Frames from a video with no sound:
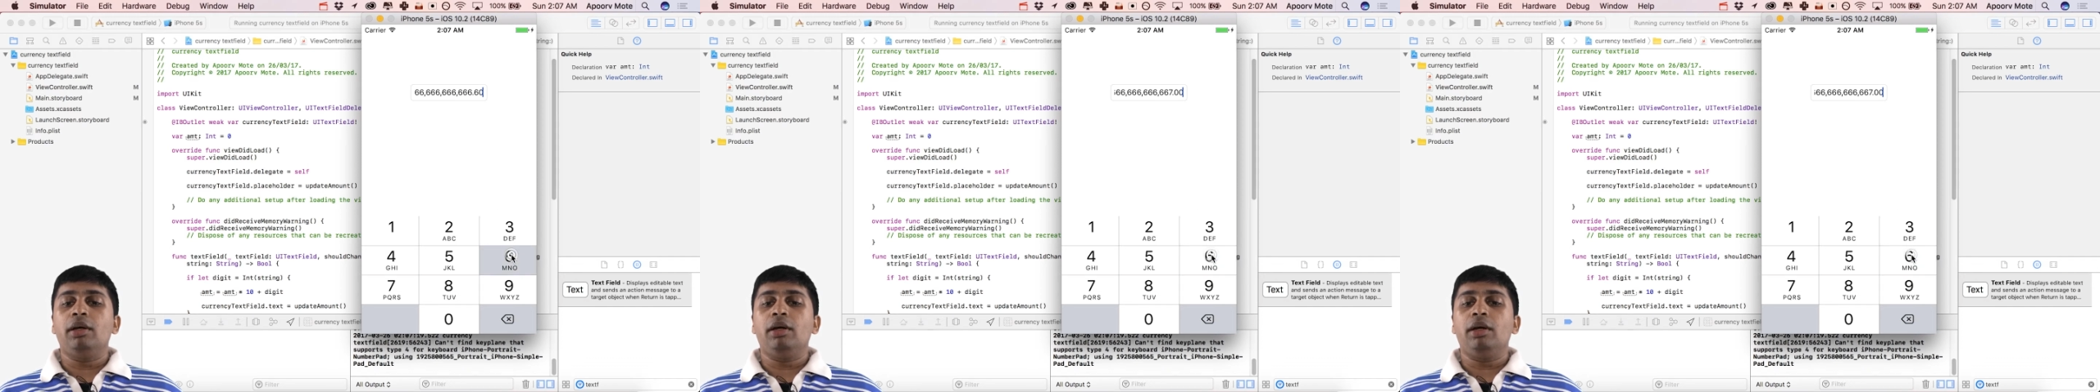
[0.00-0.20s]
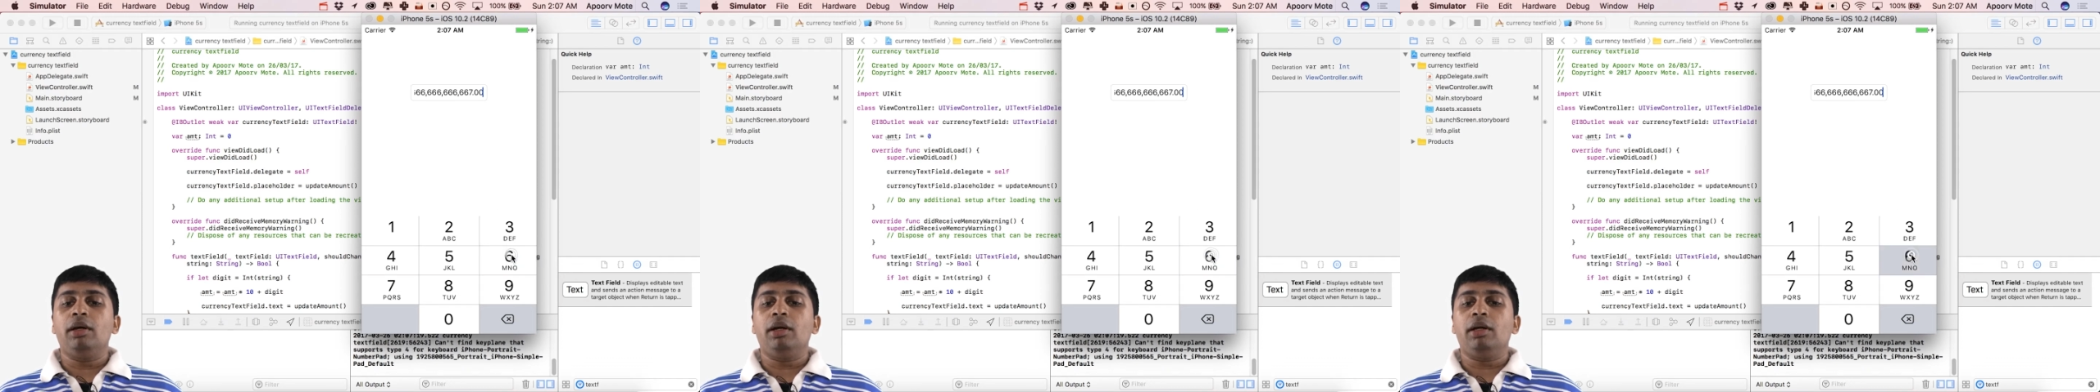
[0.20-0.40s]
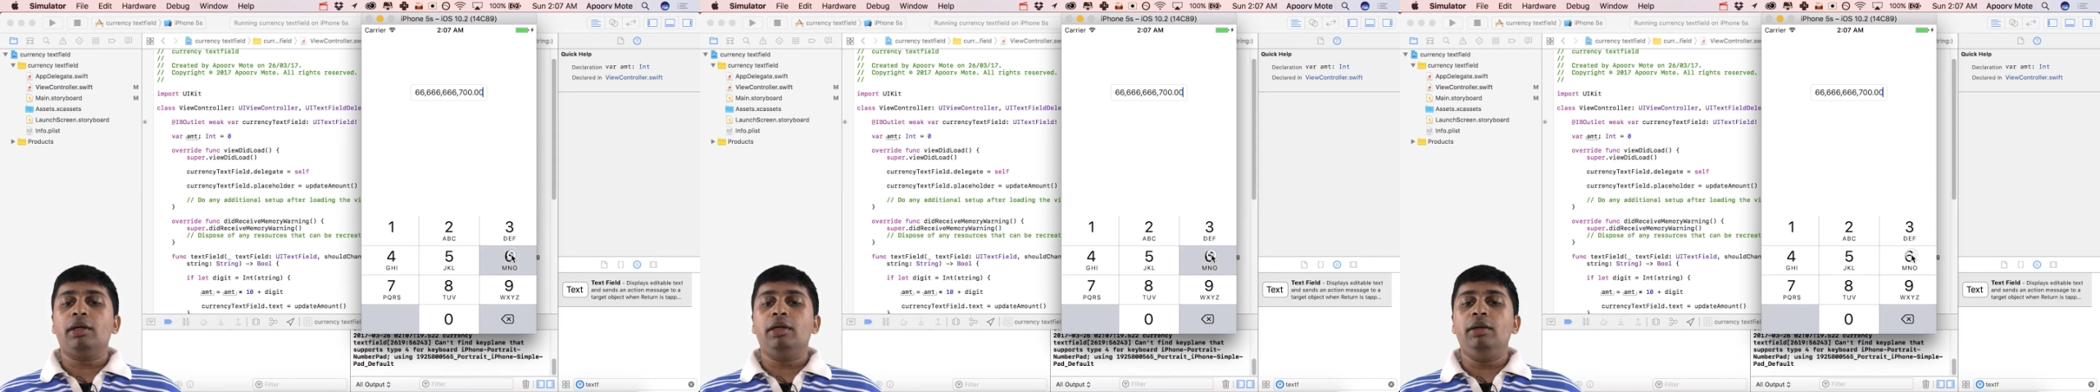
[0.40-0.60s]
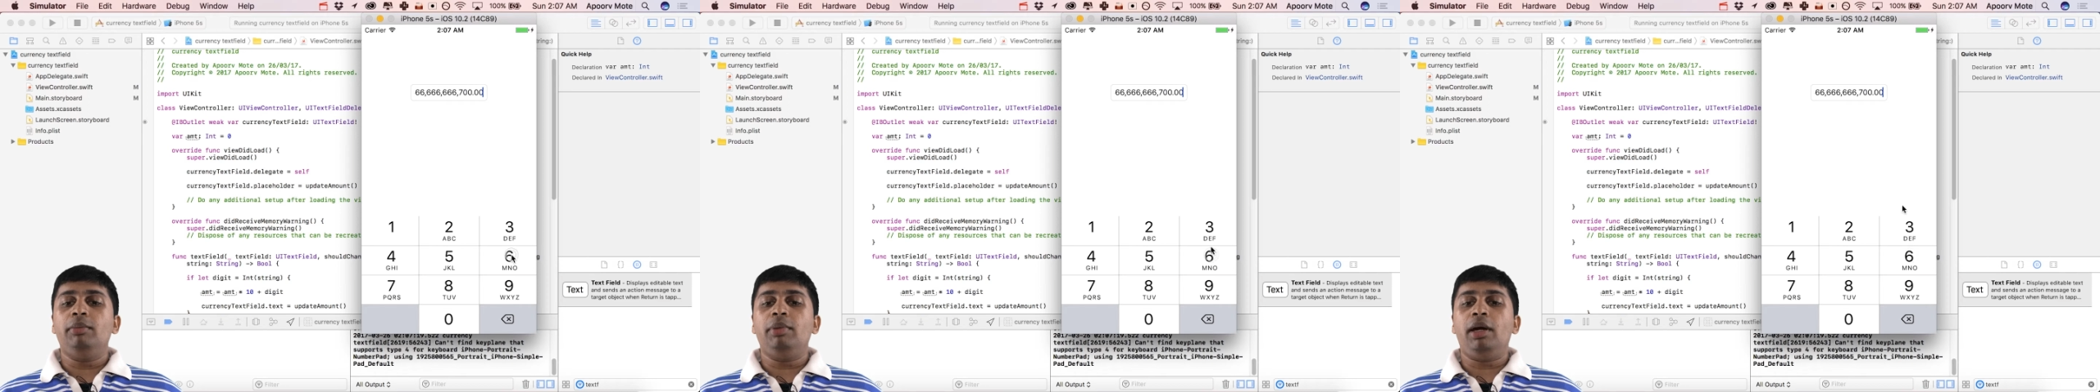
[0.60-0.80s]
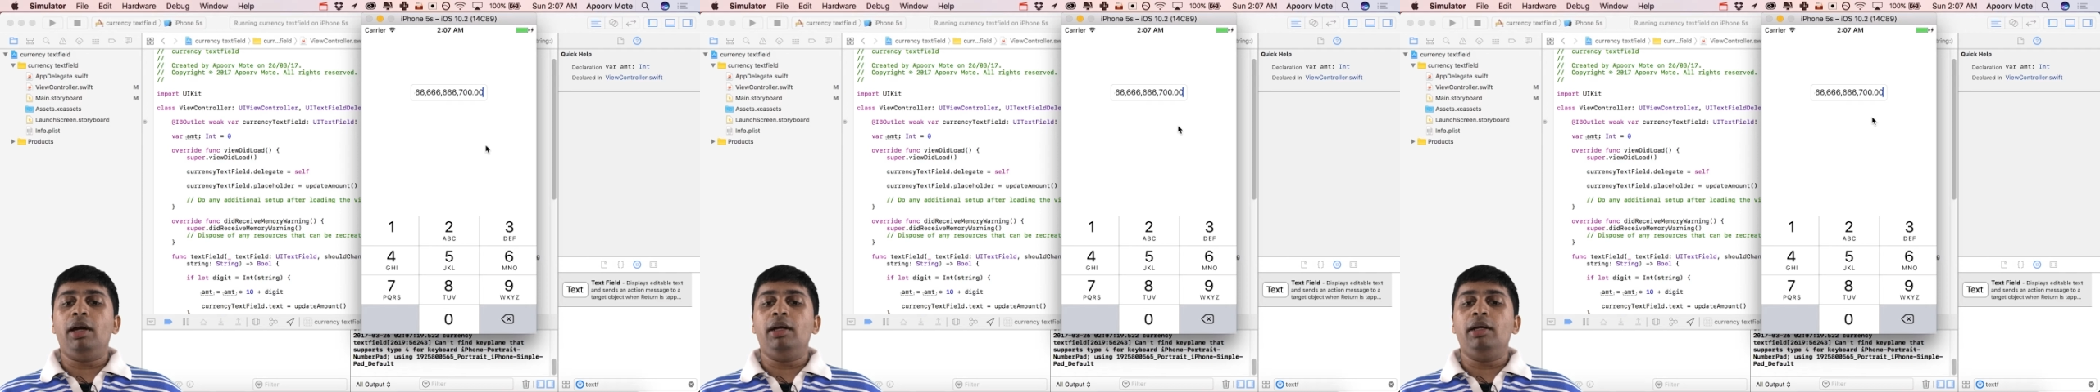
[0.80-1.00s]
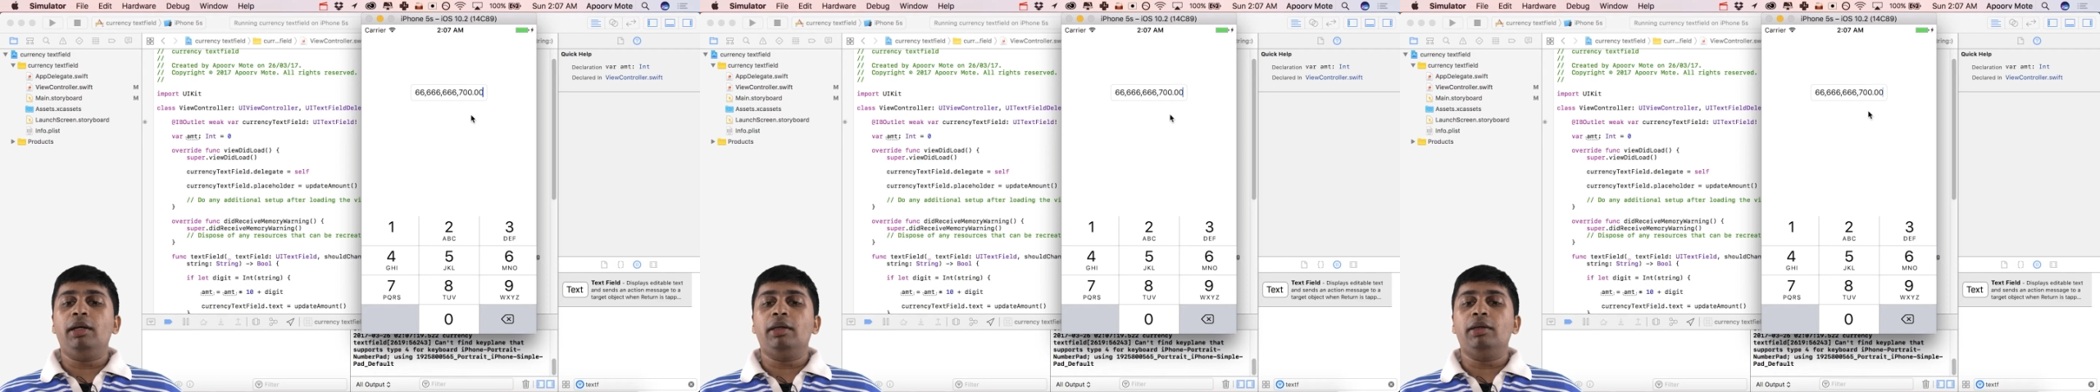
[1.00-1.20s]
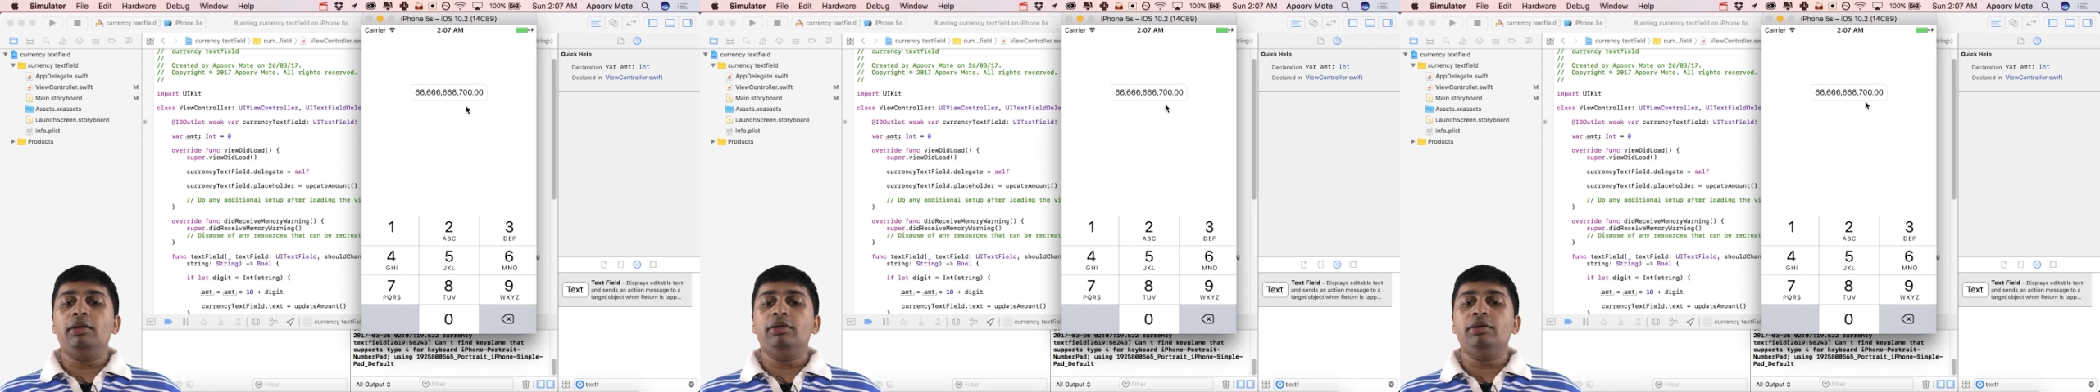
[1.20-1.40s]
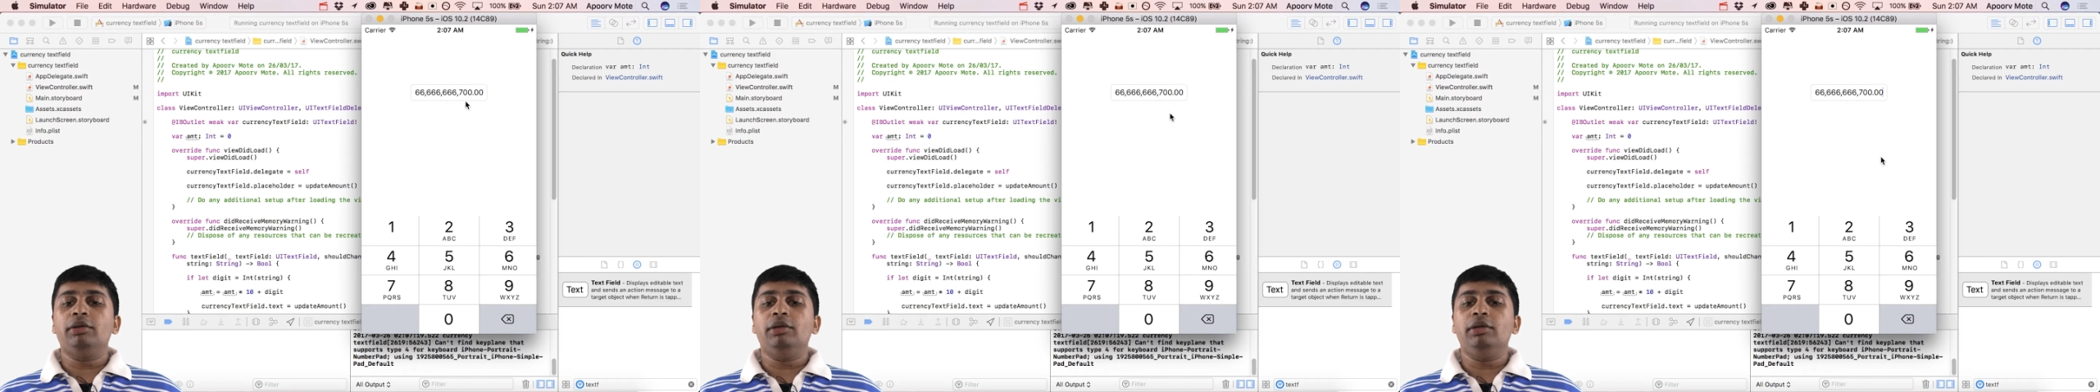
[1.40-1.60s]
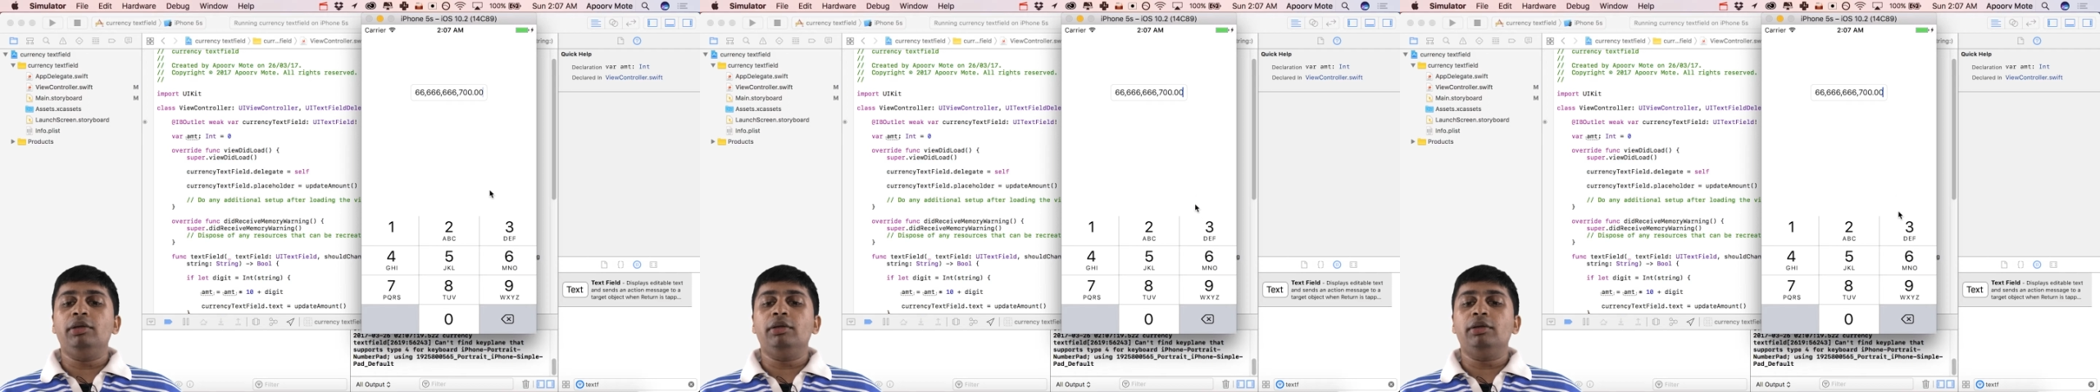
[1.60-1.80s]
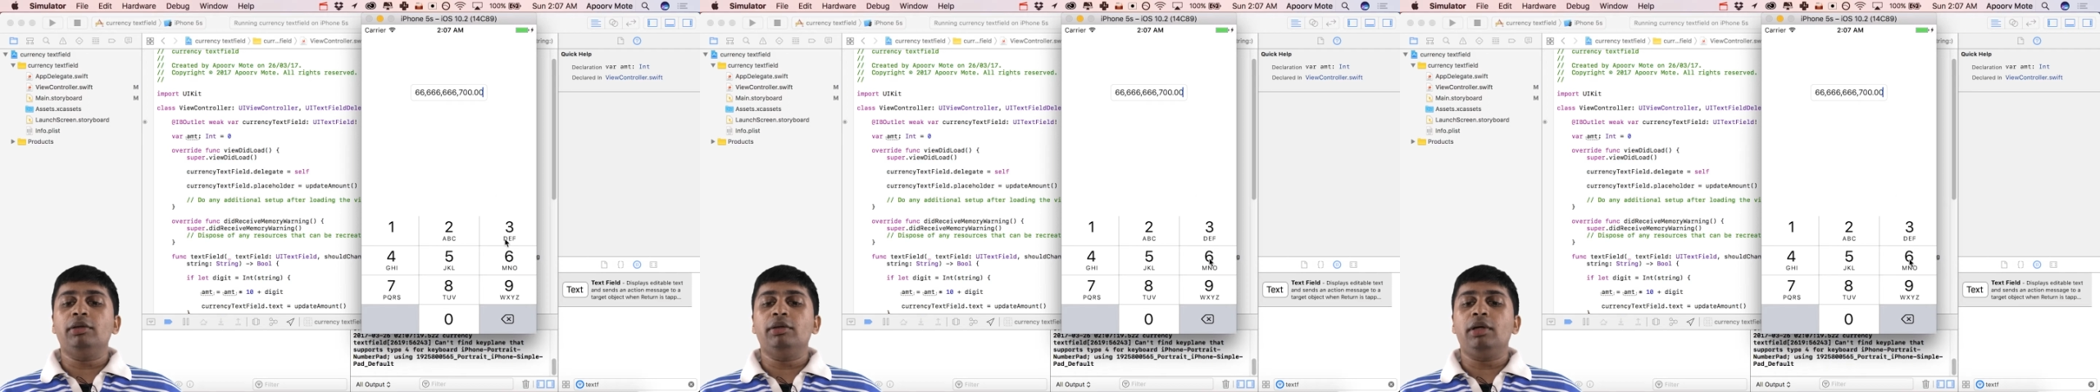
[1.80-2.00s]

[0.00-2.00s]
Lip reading: and I keep adding, and you see